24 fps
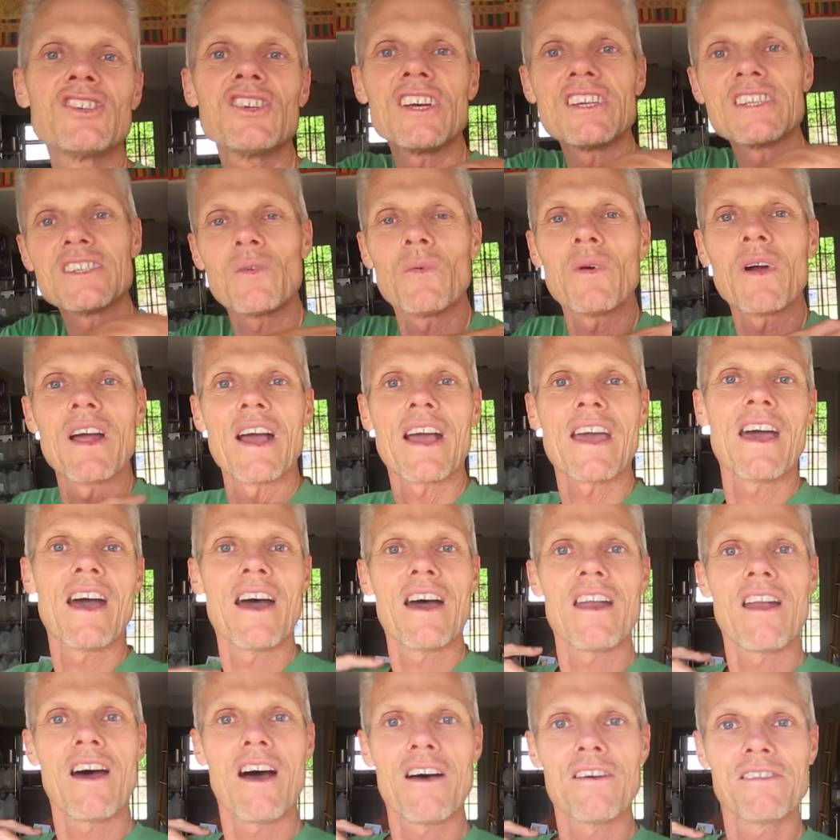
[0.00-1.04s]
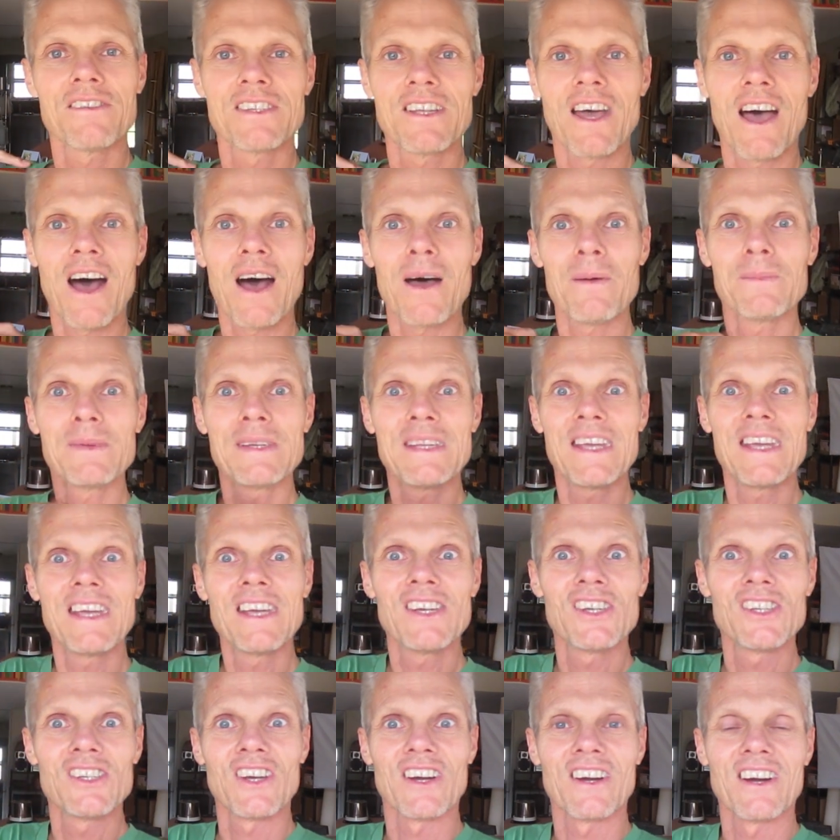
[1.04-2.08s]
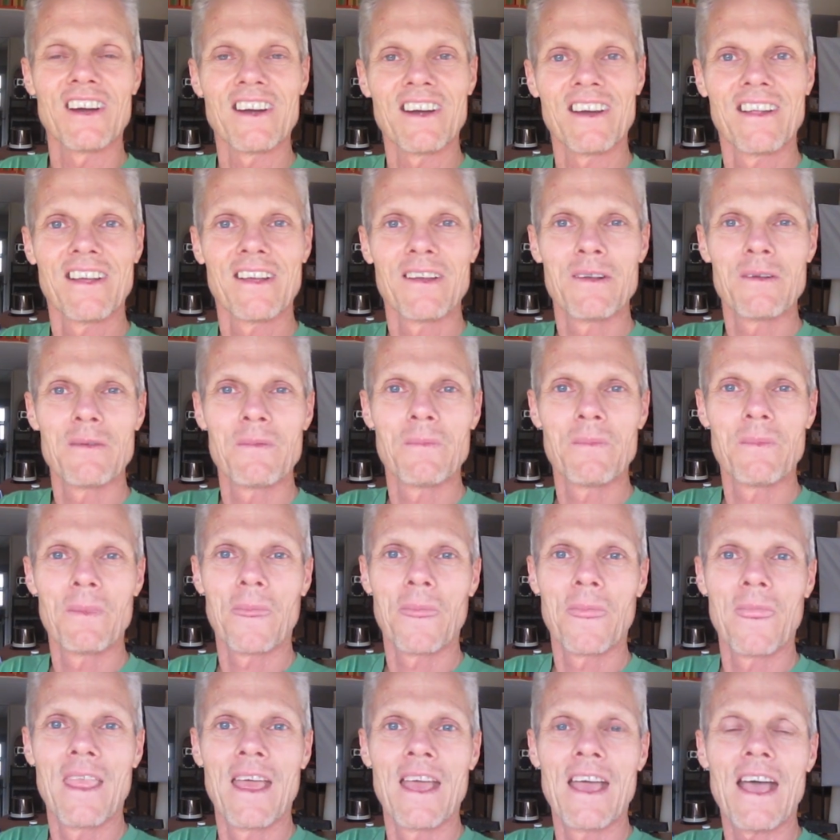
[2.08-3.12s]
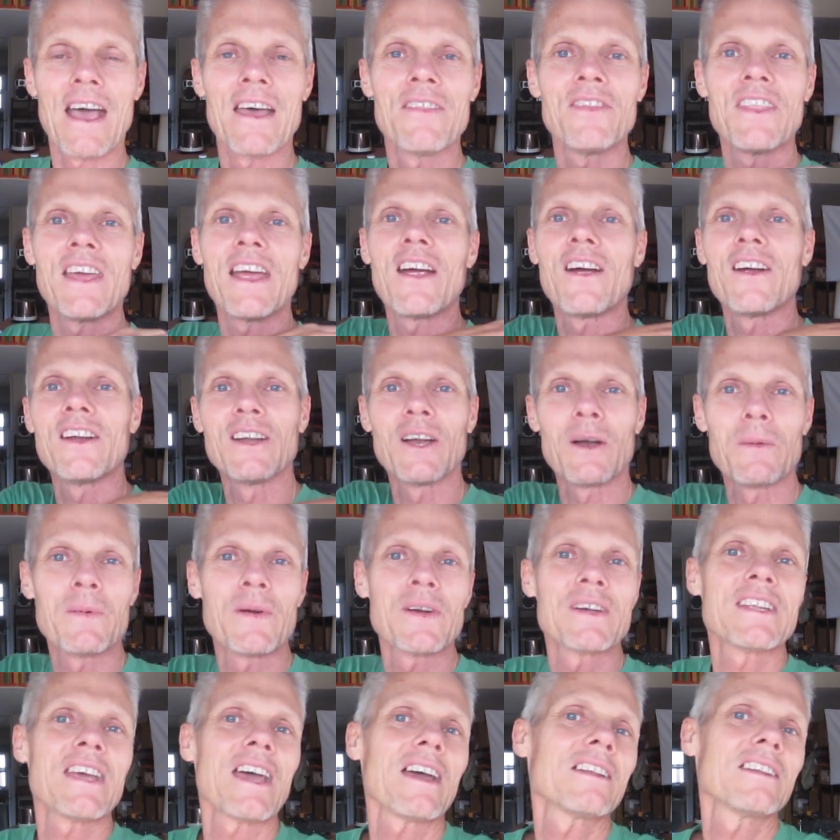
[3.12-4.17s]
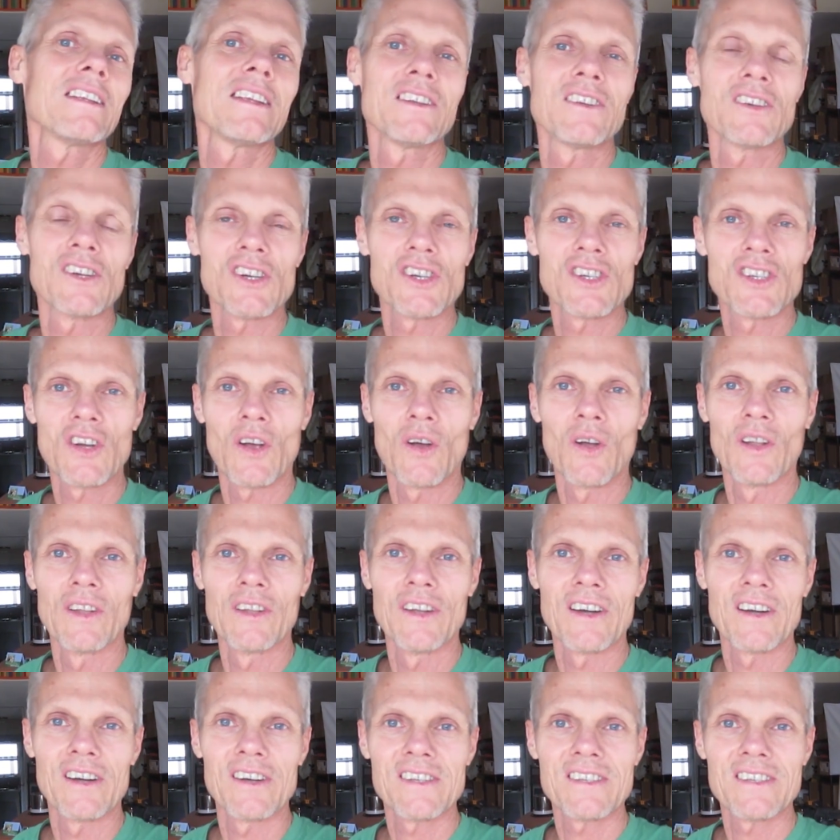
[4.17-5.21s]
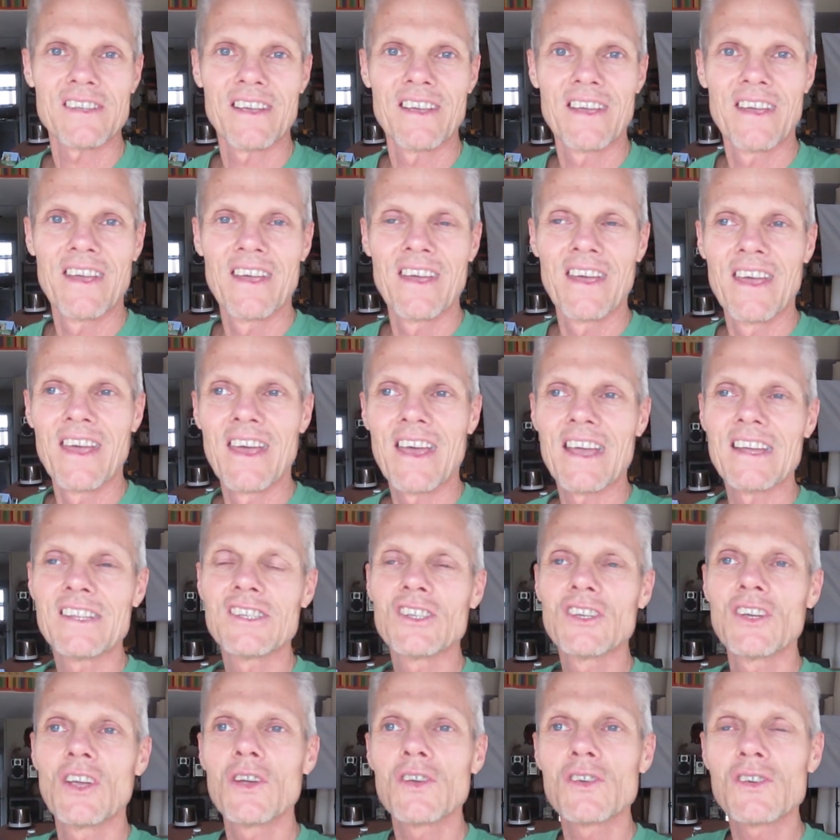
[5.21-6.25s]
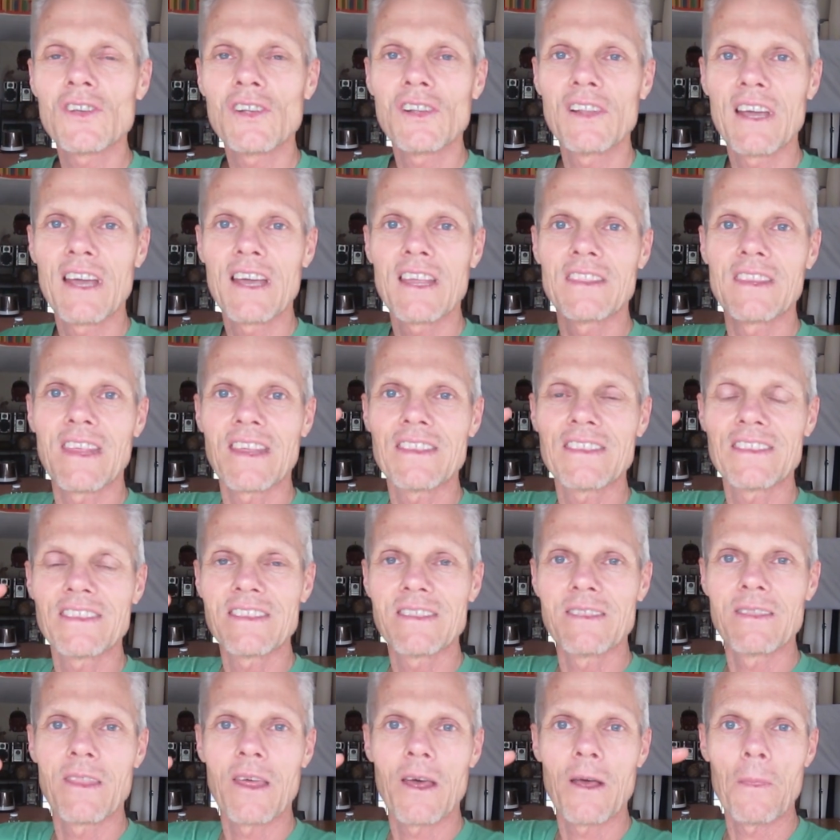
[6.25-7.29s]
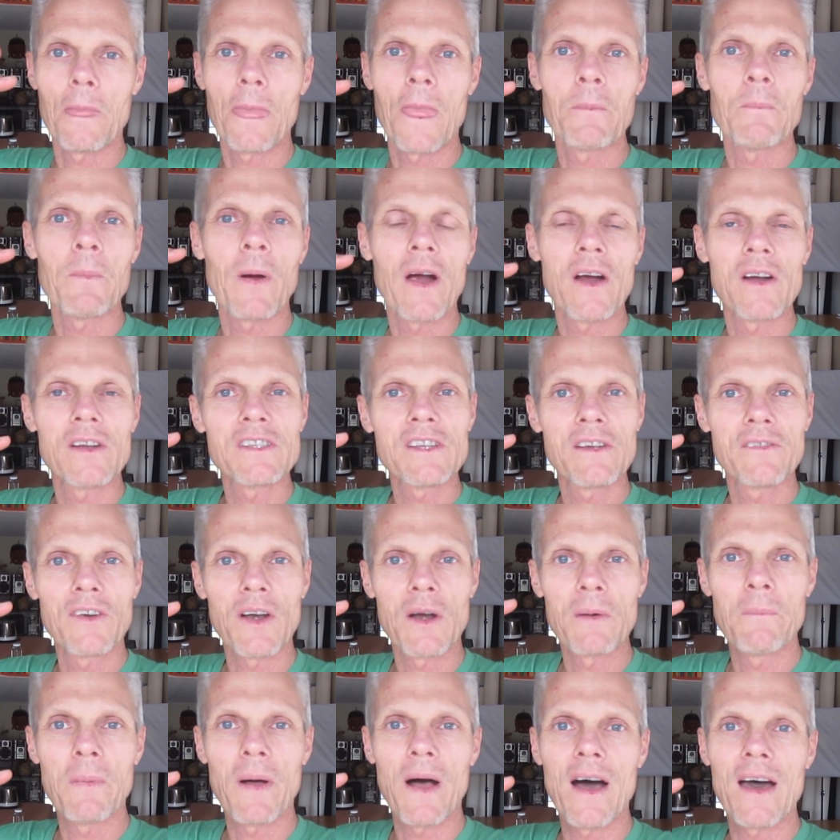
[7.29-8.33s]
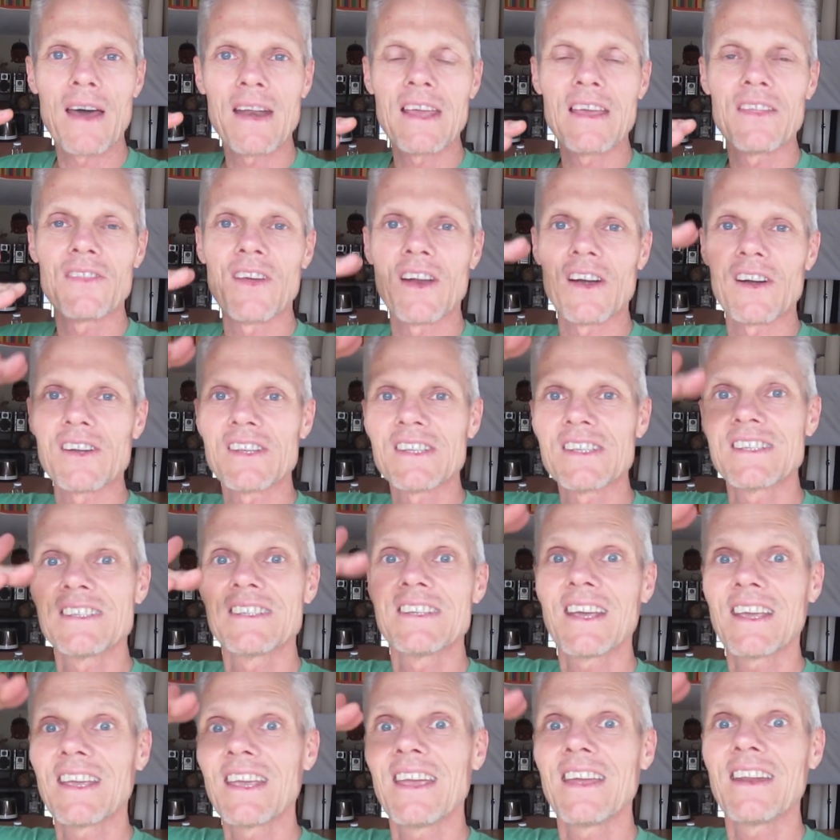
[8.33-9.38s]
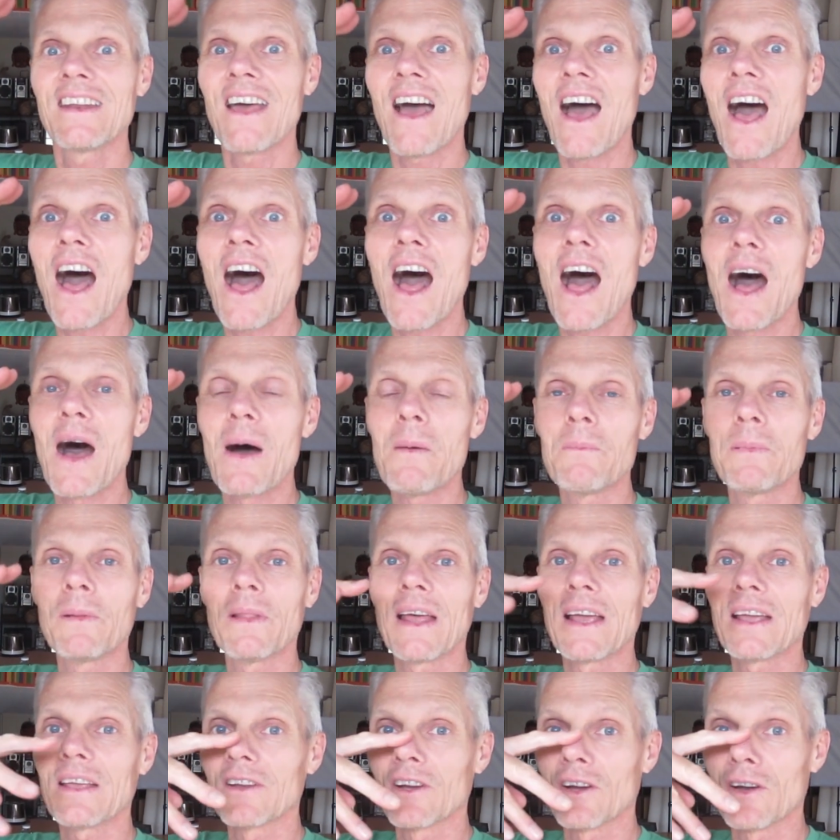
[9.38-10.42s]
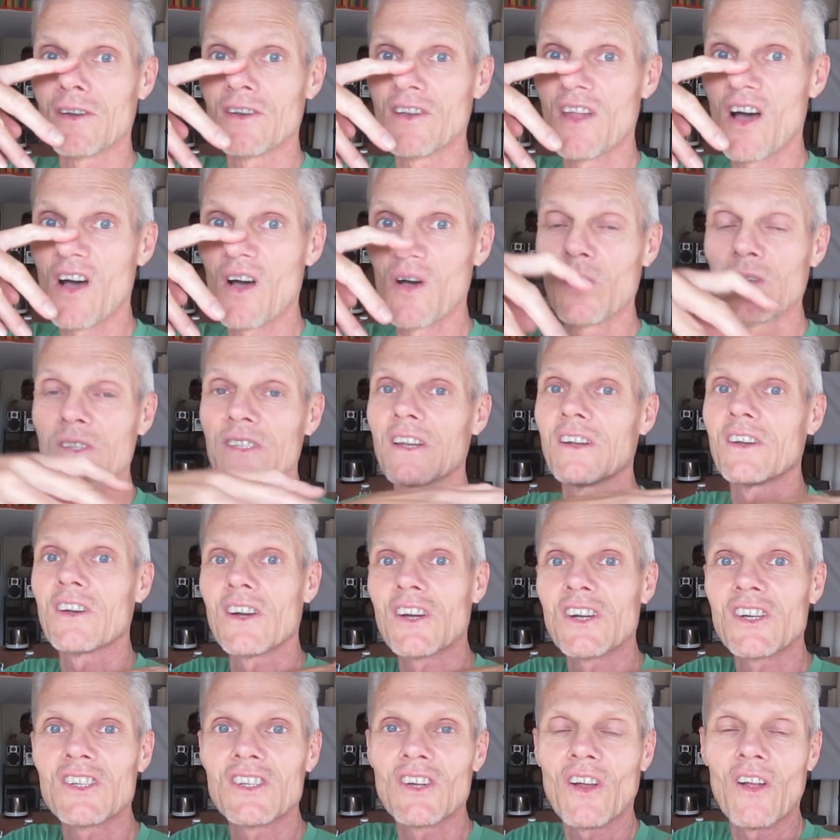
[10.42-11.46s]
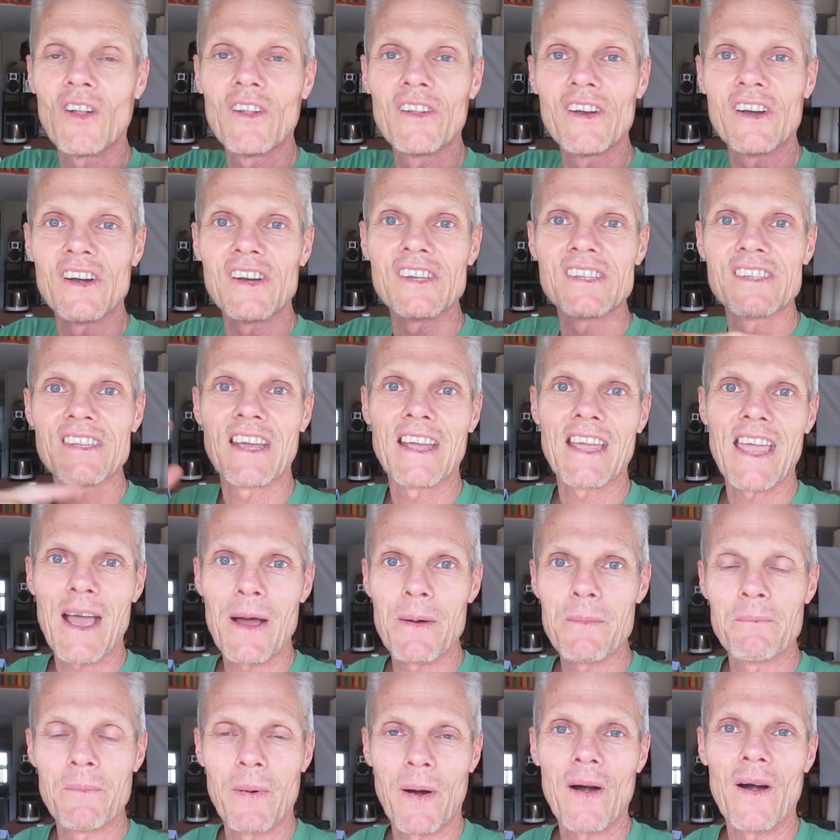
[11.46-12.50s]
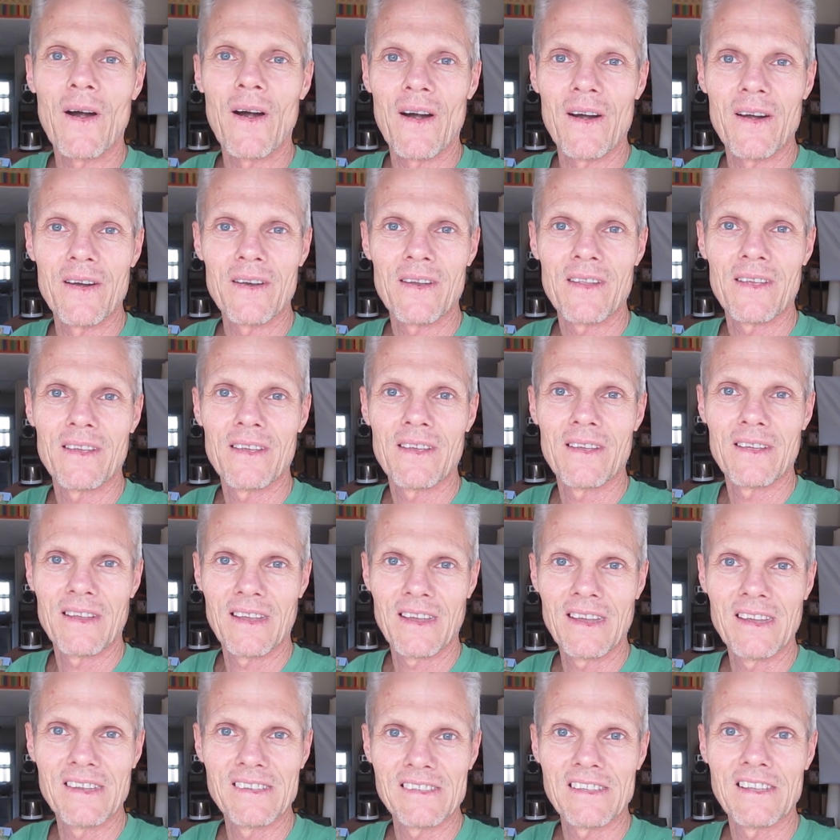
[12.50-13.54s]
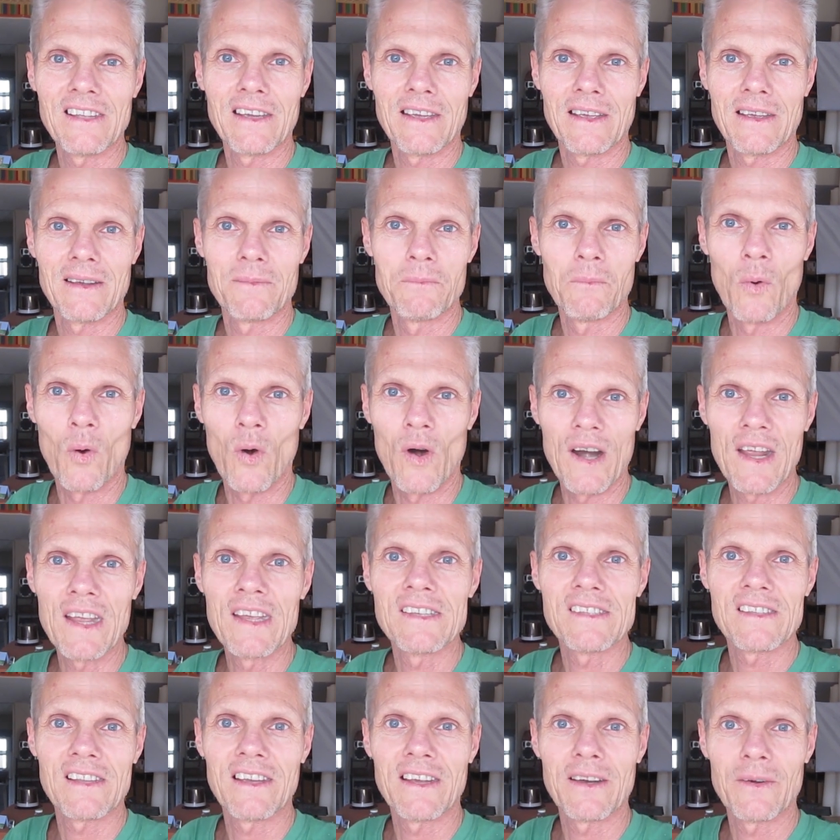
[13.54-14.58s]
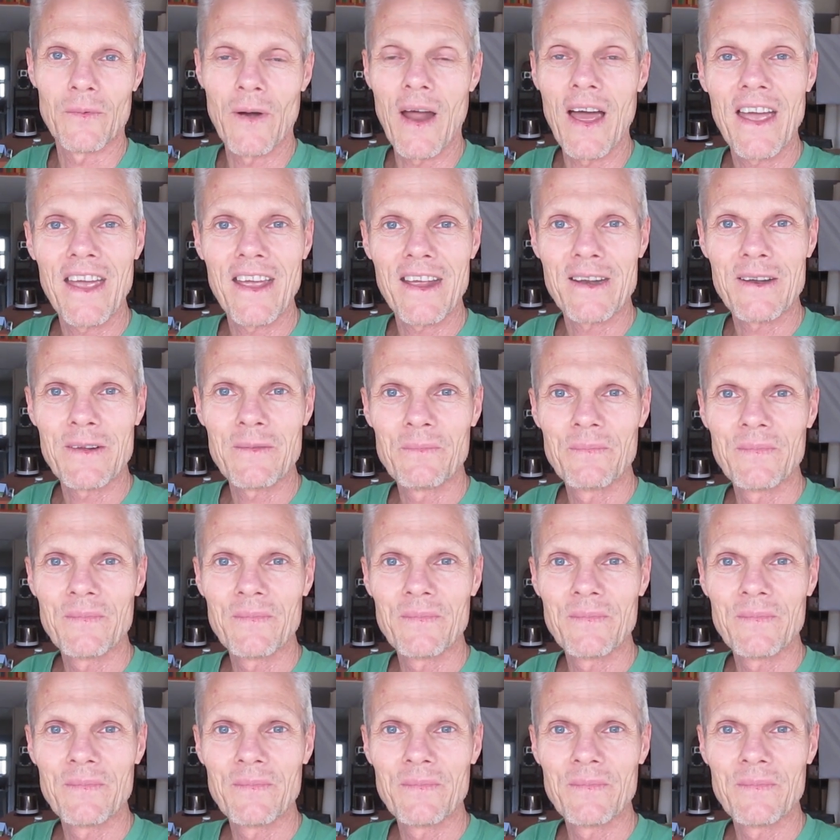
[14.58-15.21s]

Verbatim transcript: just wear a cut off top t-shirt, and there you're protecting your shoulders. It's usually the, the, the parts of your body that are sticking up, like your nose and your shoulders, that get burned easily, more easily, right?